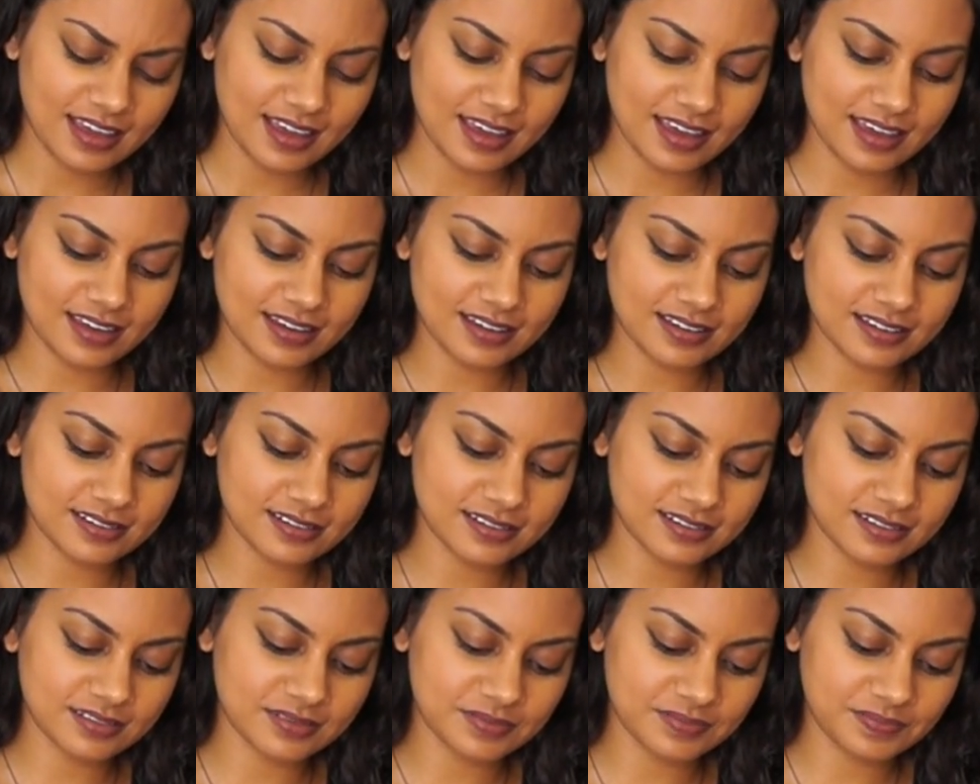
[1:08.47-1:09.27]

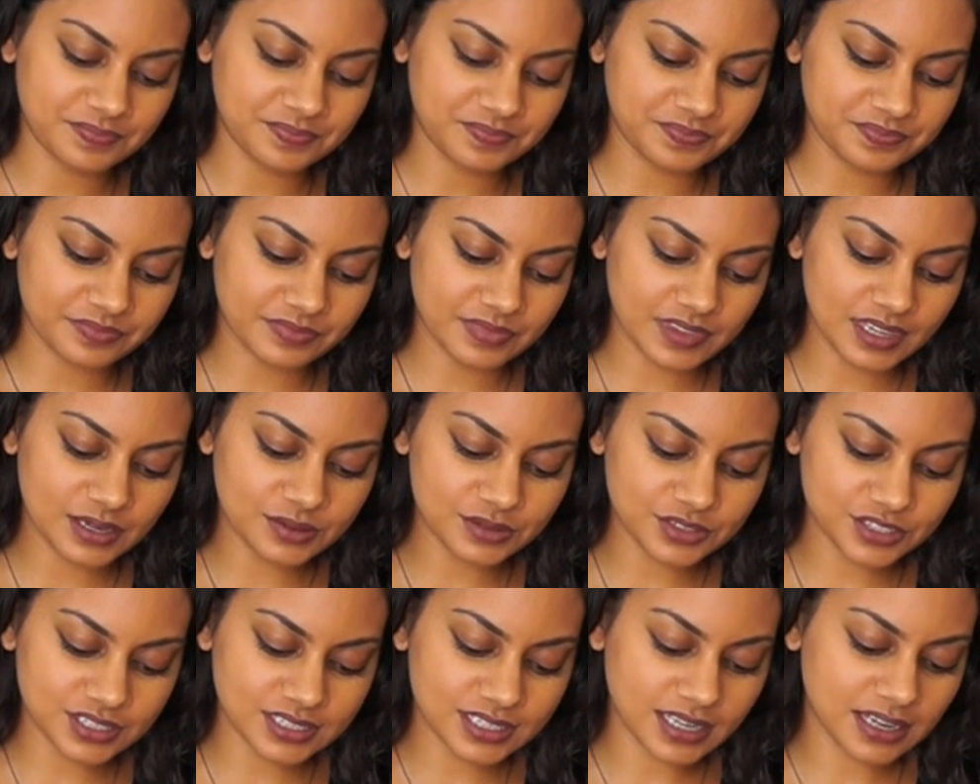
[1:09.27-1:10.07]
And it
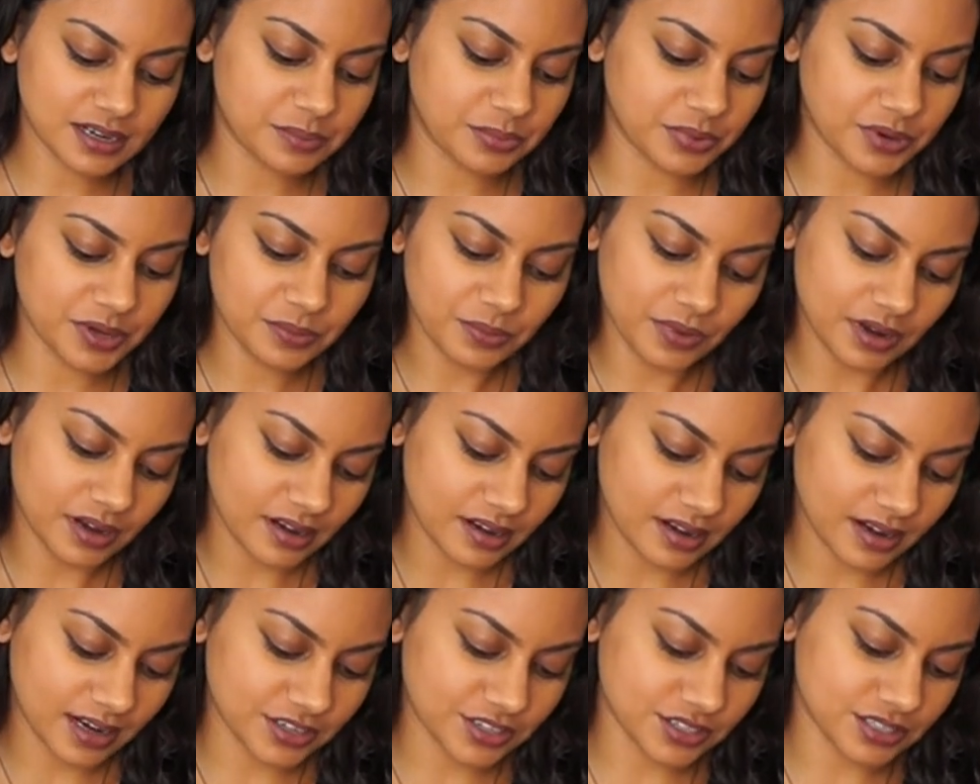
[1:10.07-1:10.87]
was just at a point
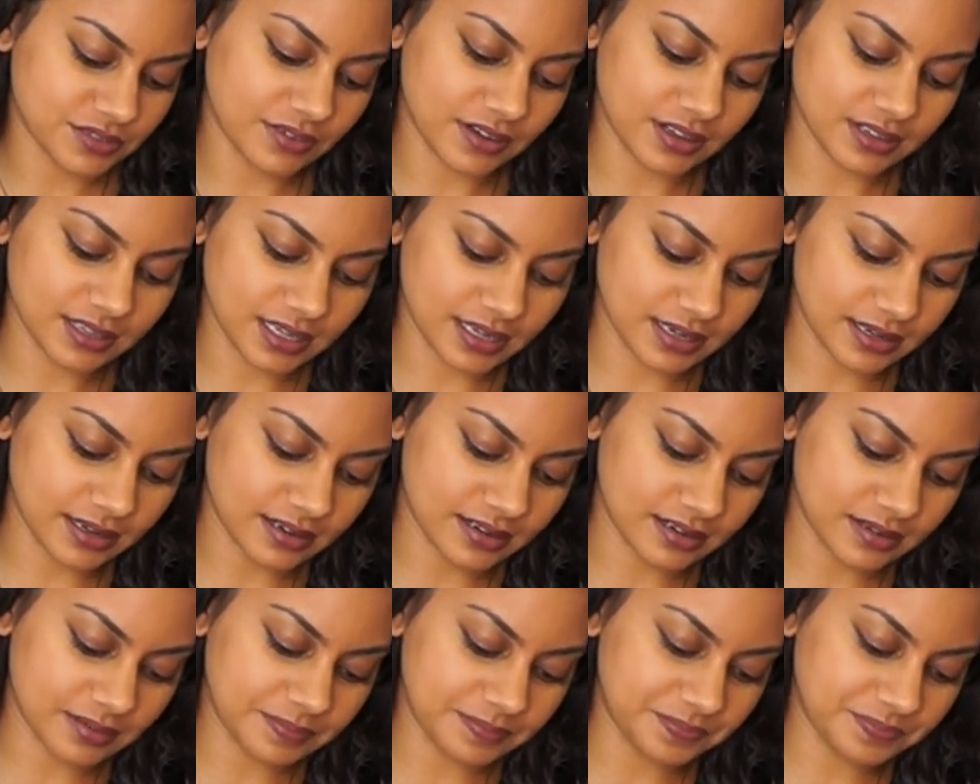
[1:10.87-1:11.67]
where I just felt
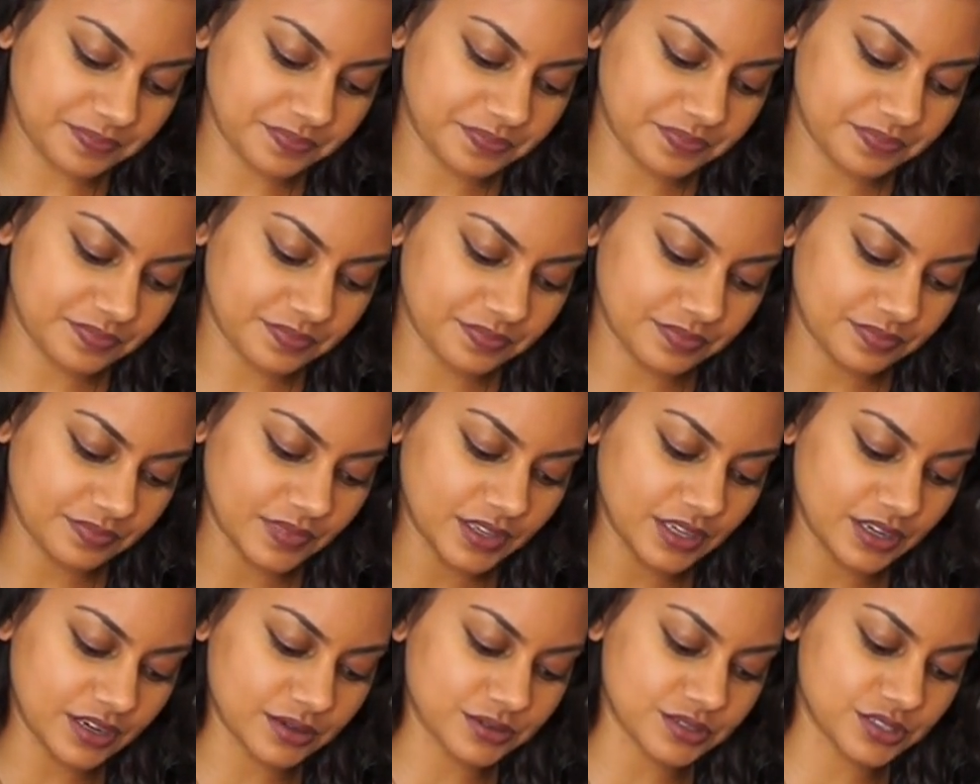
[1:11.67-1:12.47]
like,
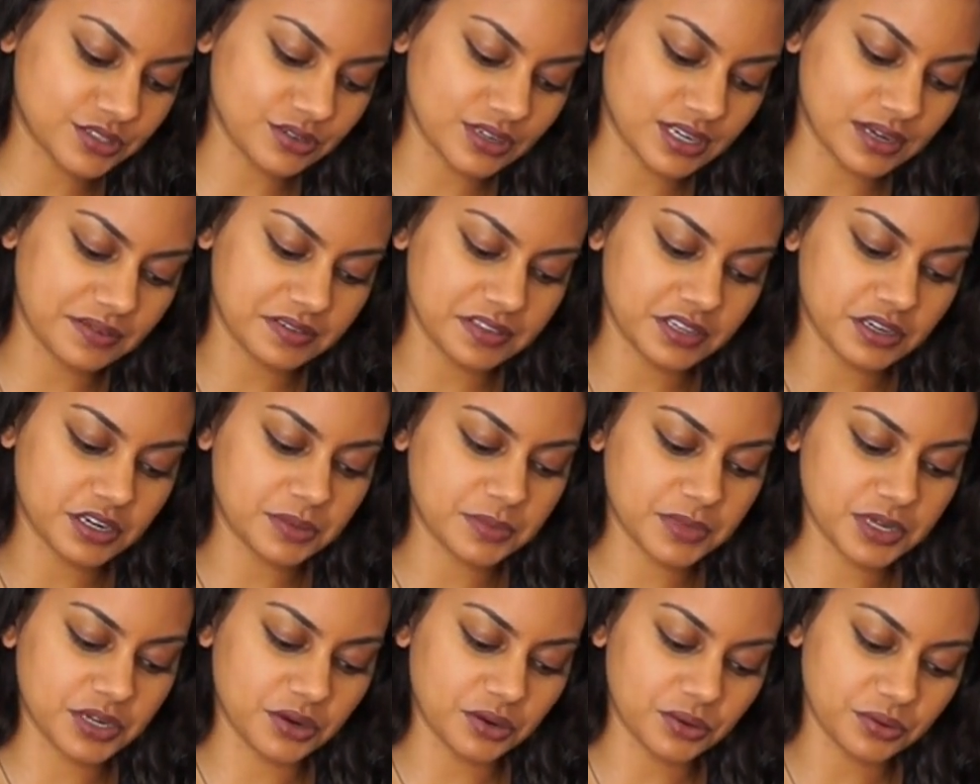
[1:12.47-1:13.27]
I was doing everything on
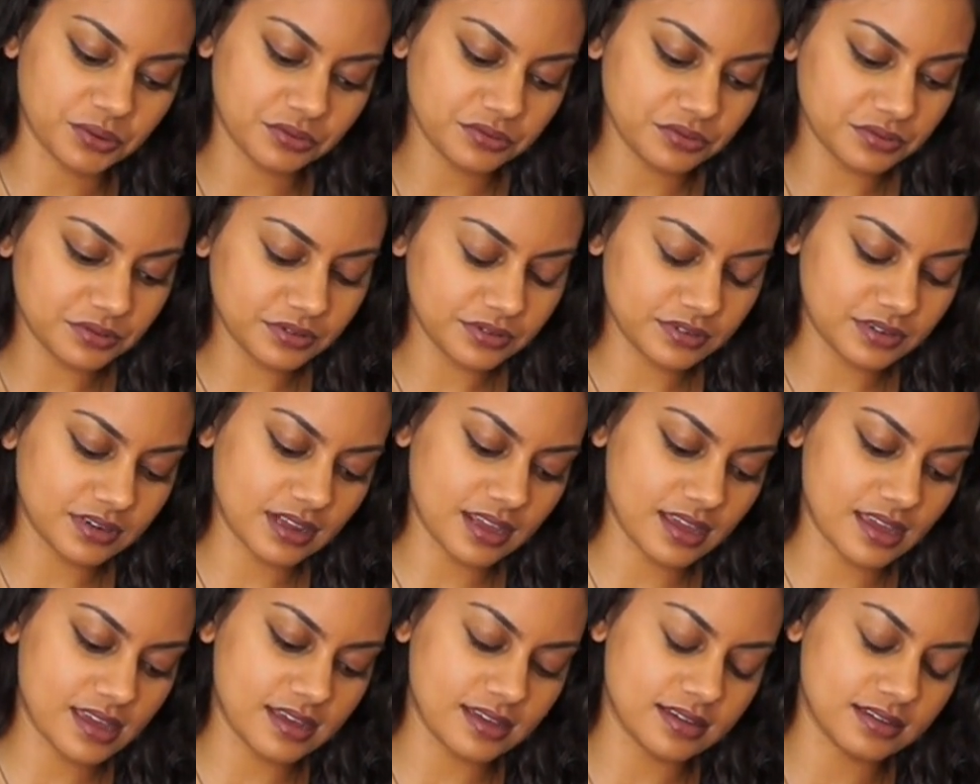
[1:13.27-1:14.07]
my own,
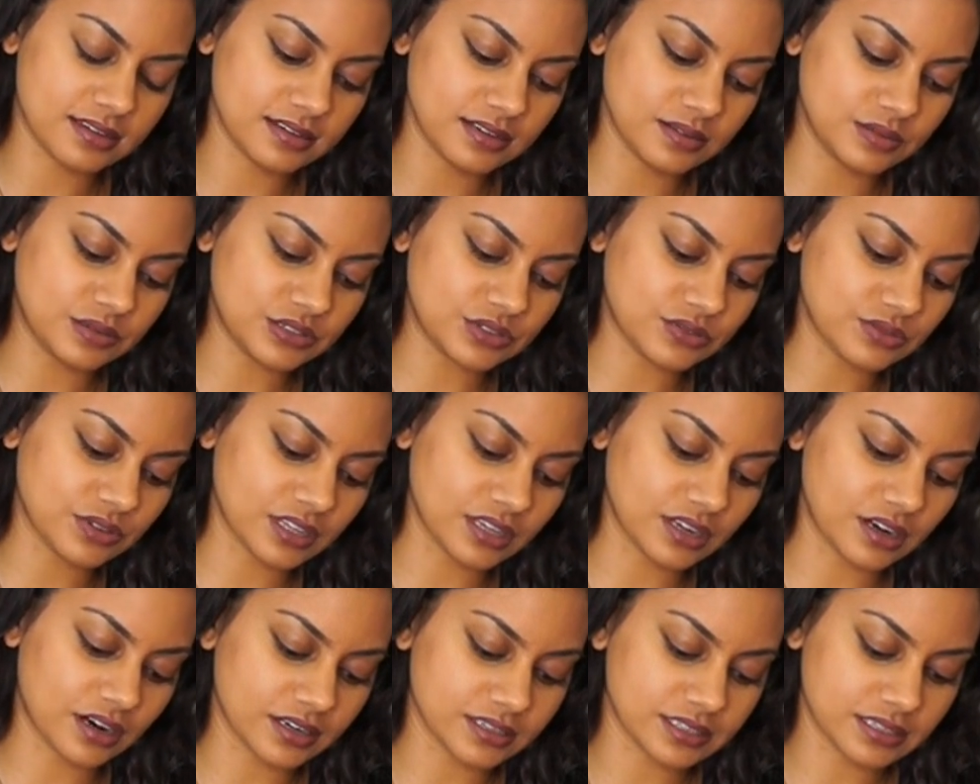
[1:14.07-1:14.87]
and it was
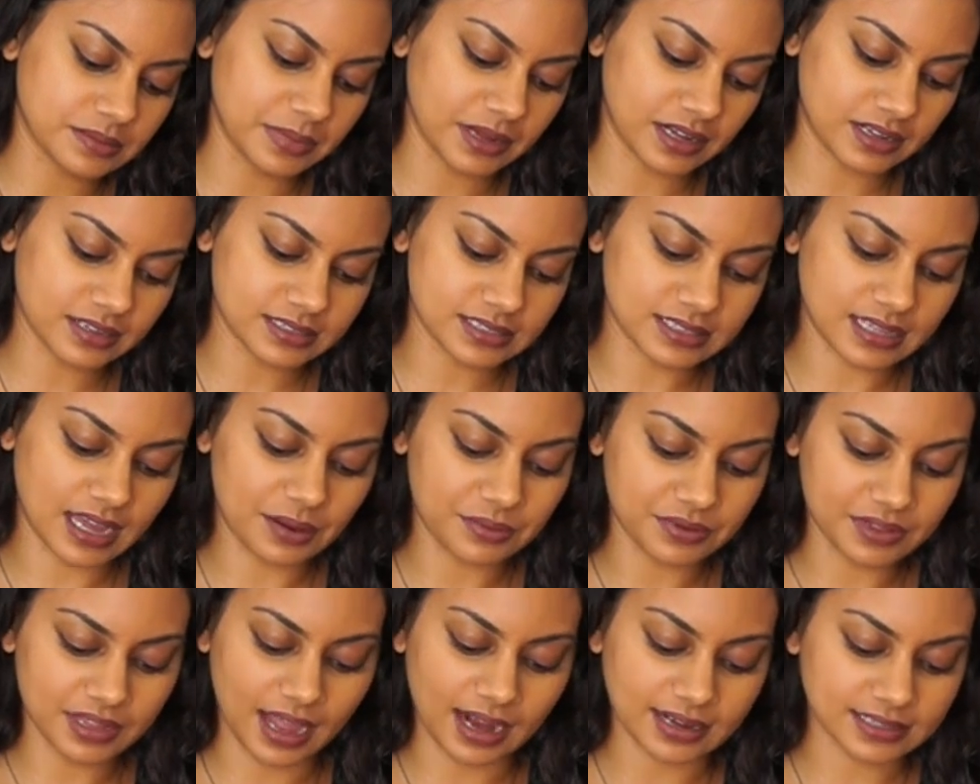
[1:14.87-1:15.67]
really hard to balance that
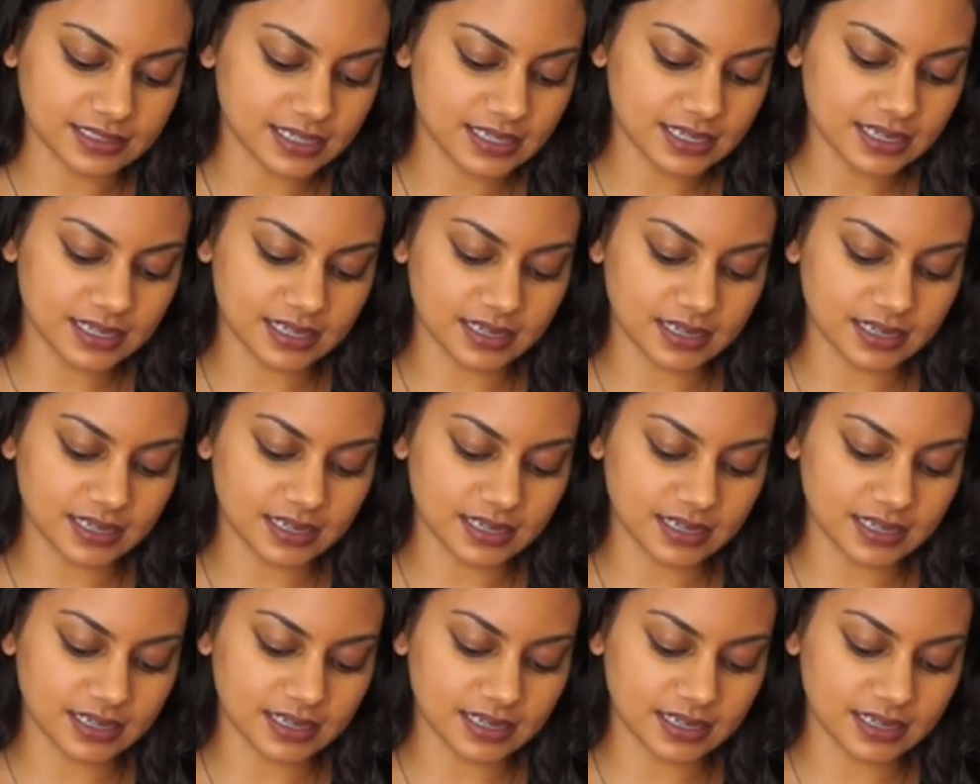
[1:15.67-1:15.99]
with acting.